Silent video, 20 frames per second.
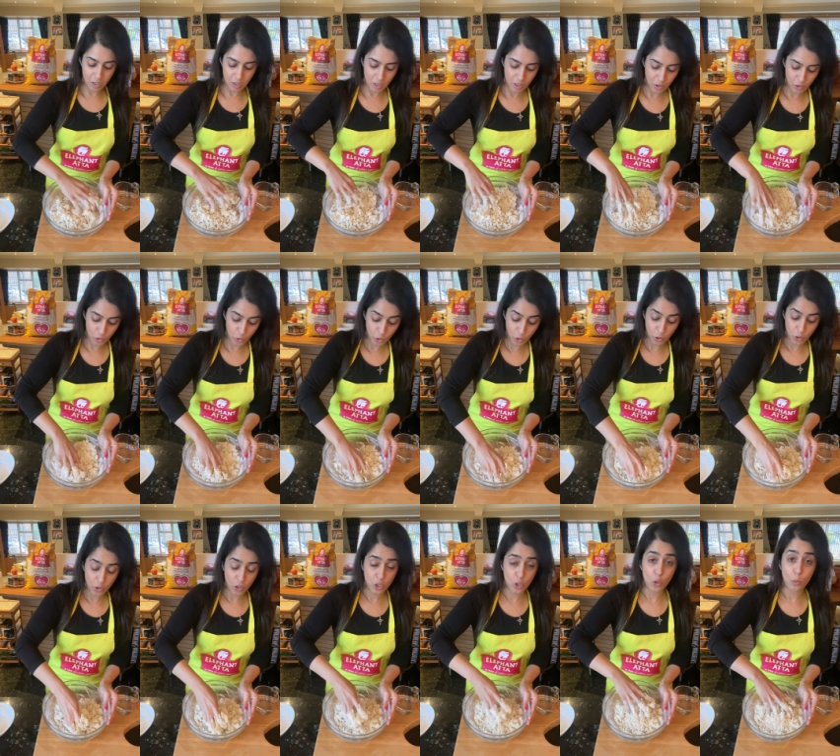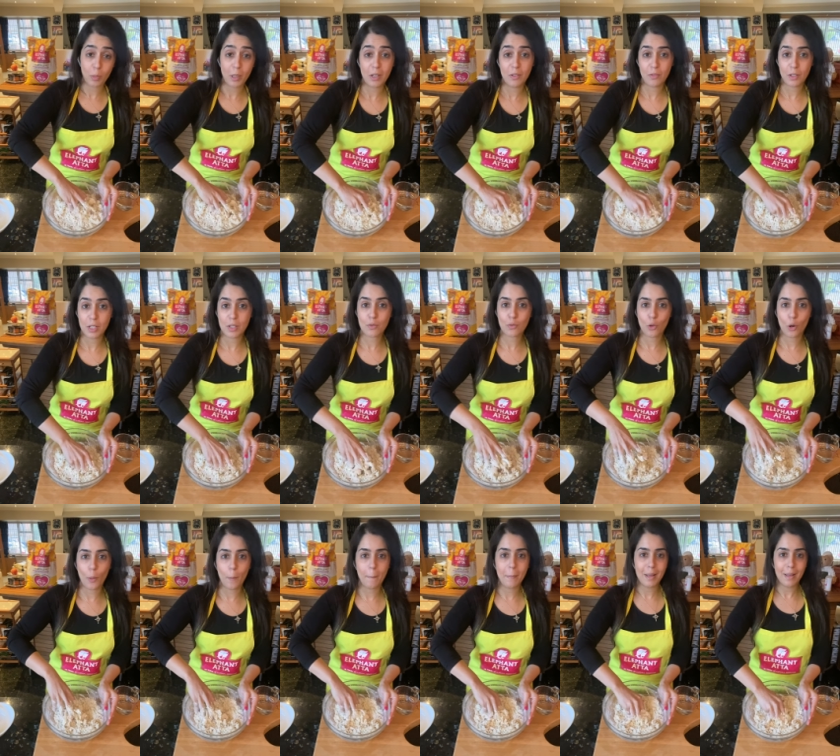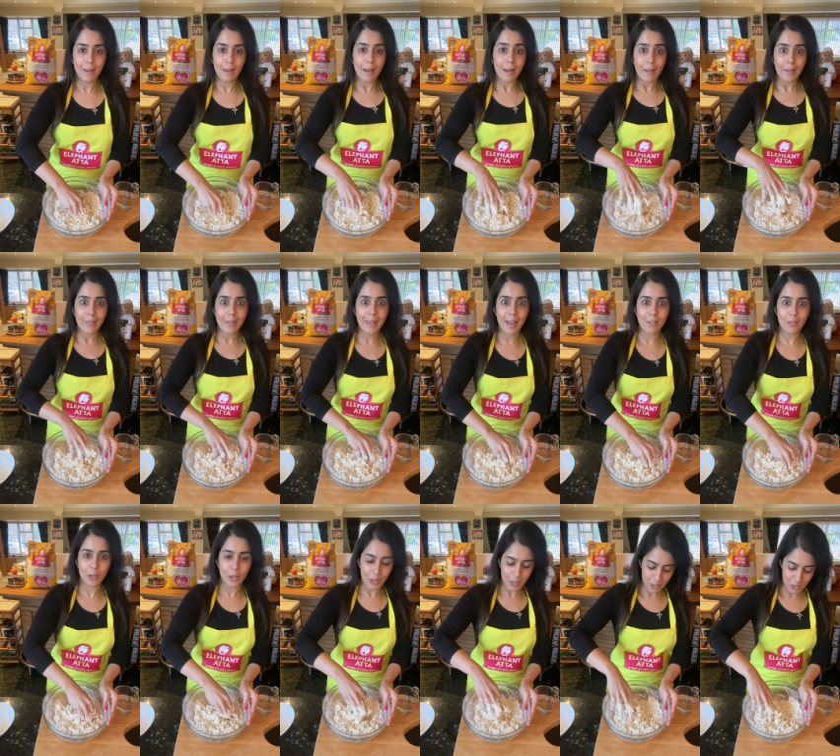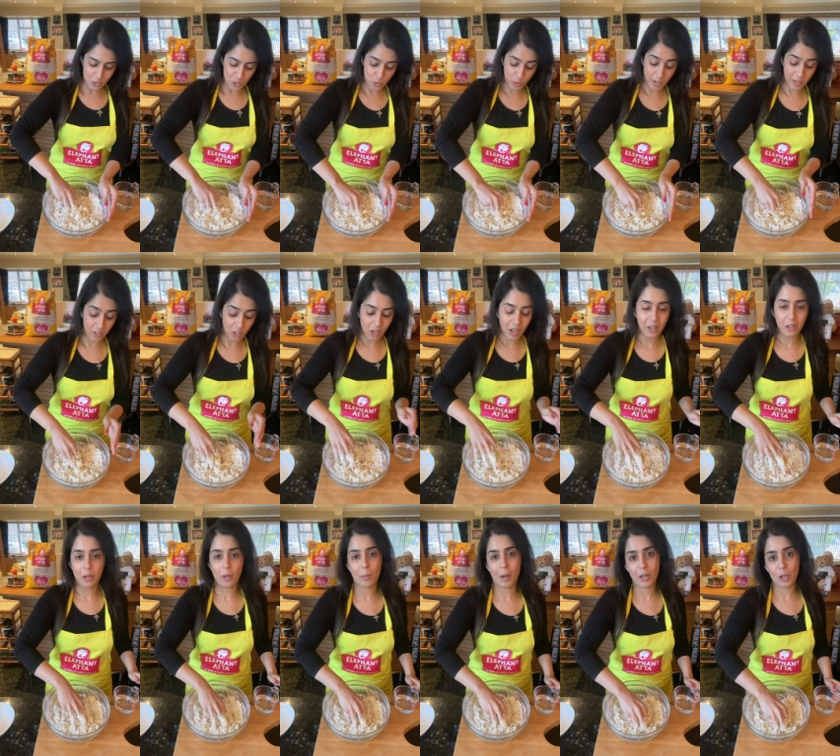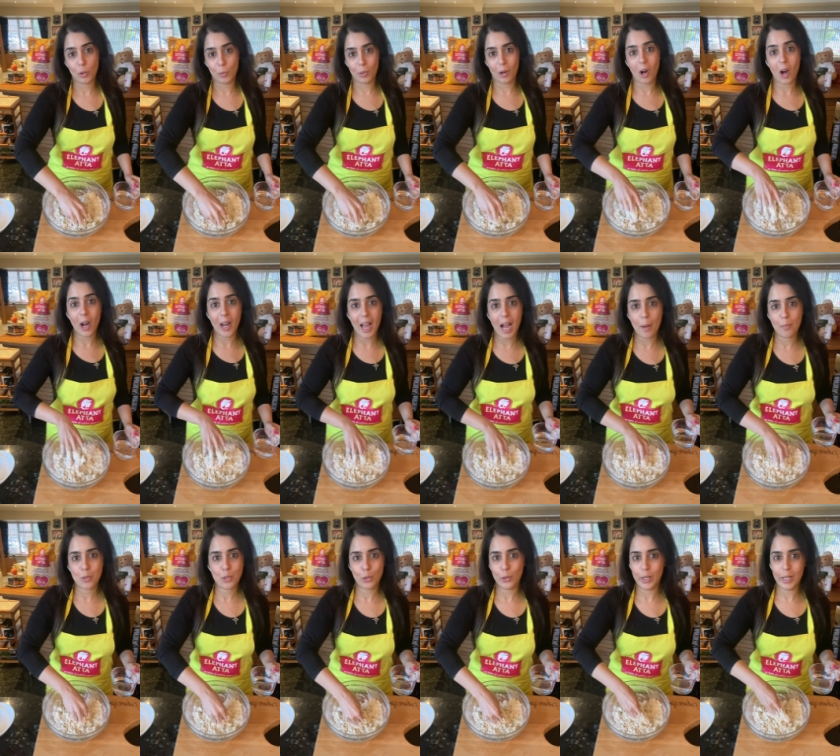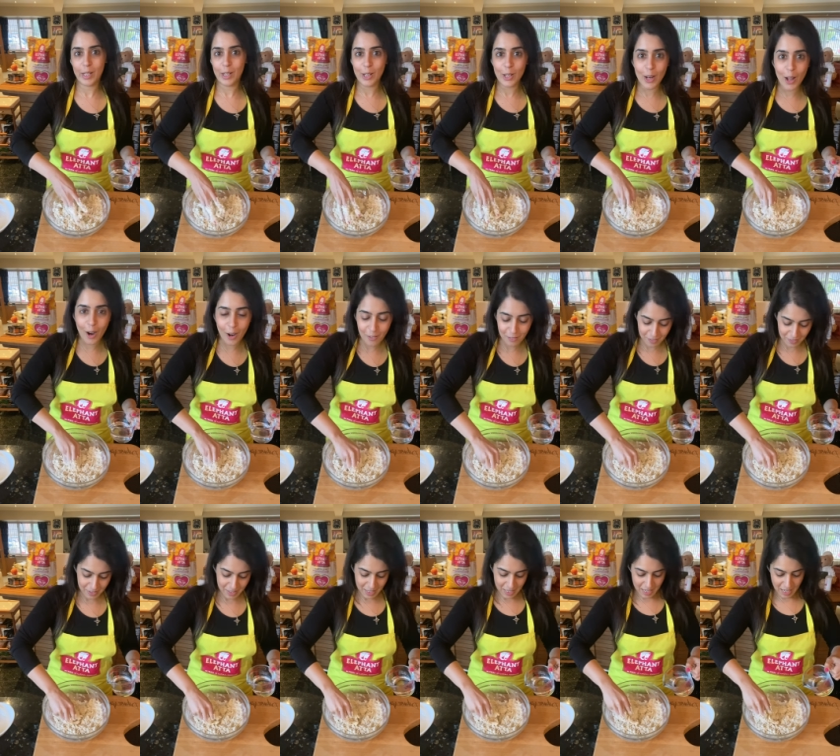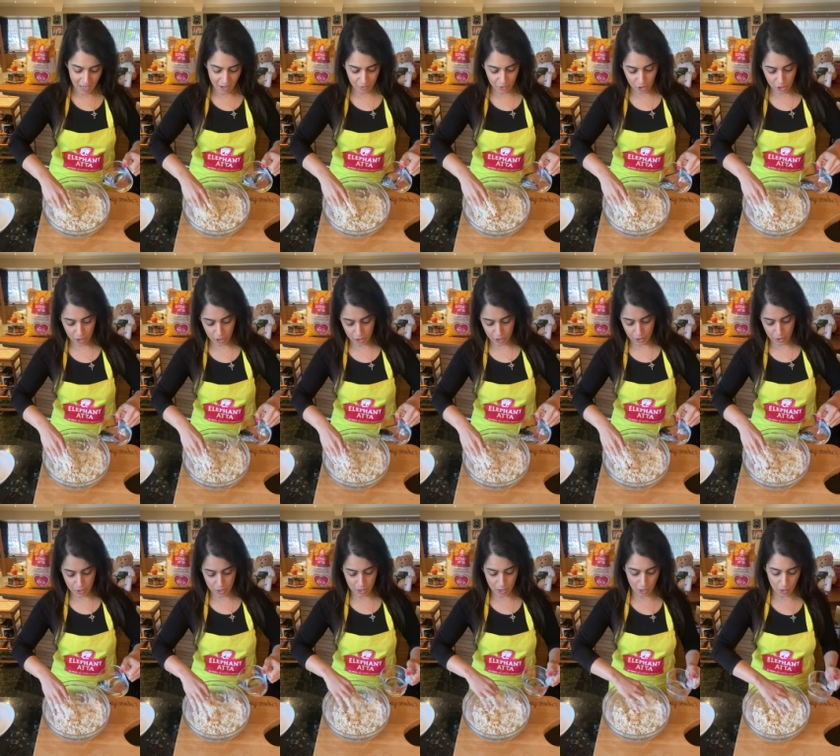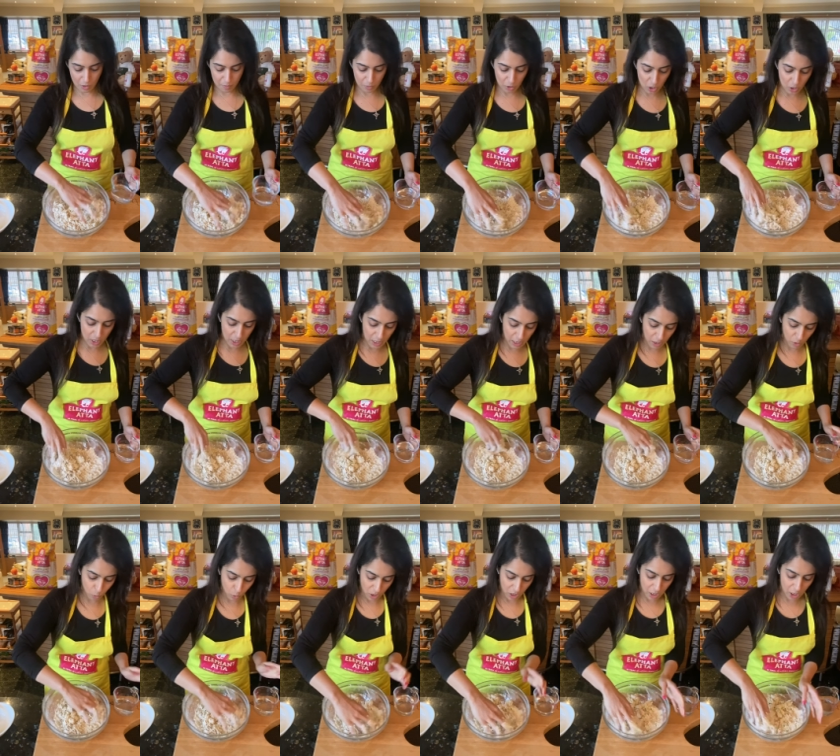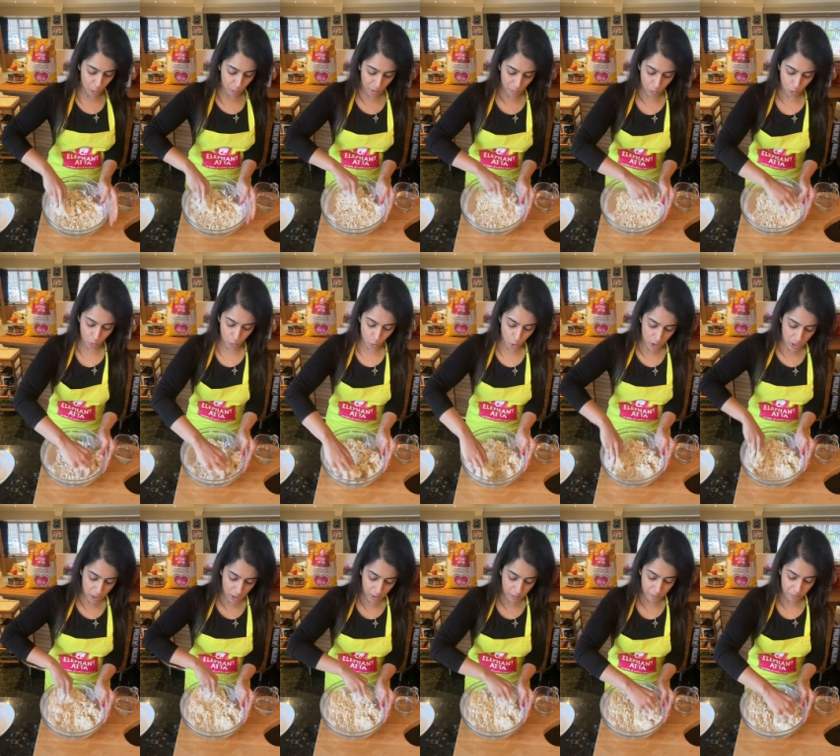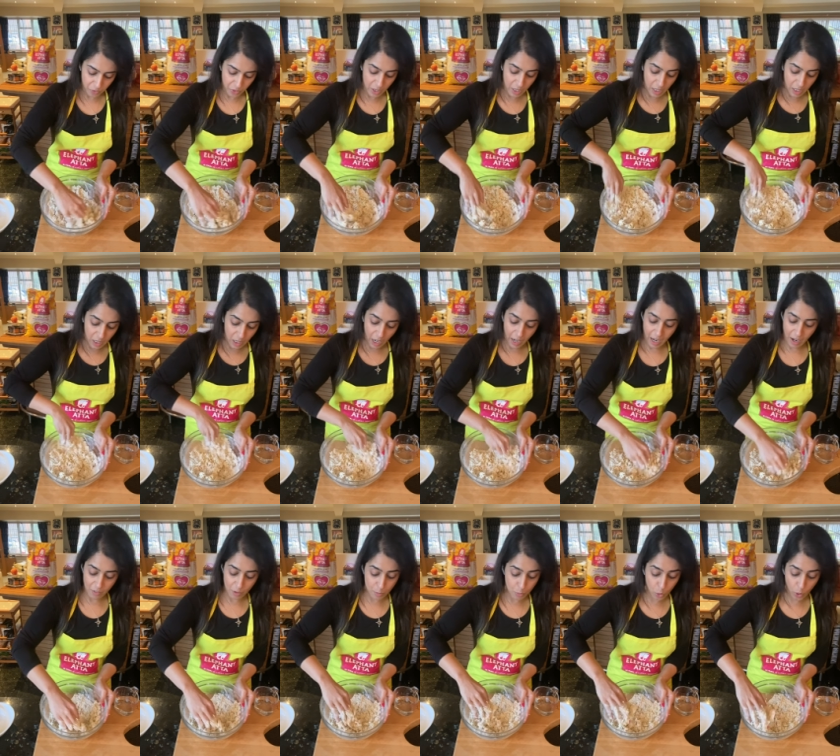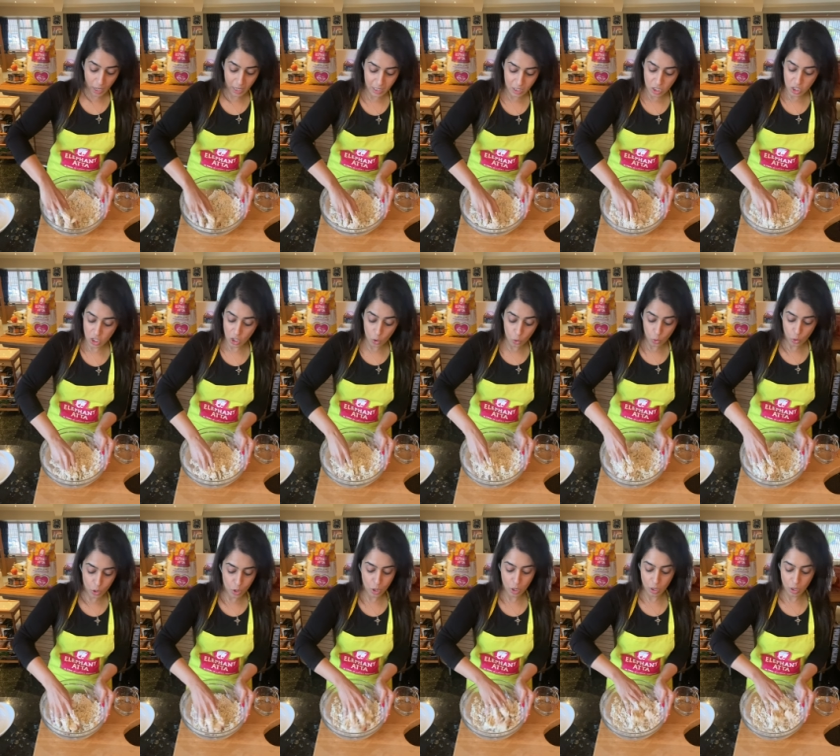or nutritional benefits from the avocado as well. And I don't know about you, but I absolutely love avocado. So I'm going in with a little bit more water. I haven't put any salt